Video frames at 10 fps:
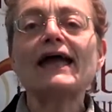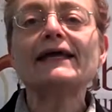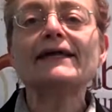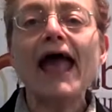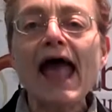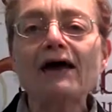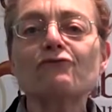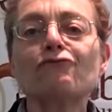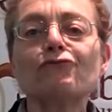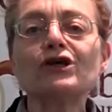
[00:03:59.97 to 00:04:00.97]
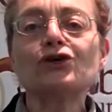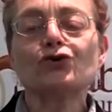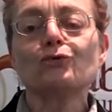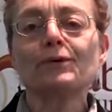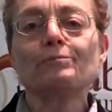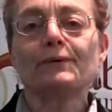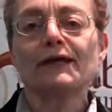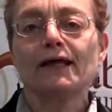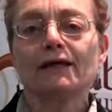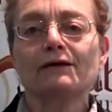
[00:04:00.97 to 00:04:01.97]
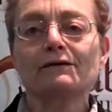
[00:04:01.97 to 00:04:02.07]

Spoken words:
in every human being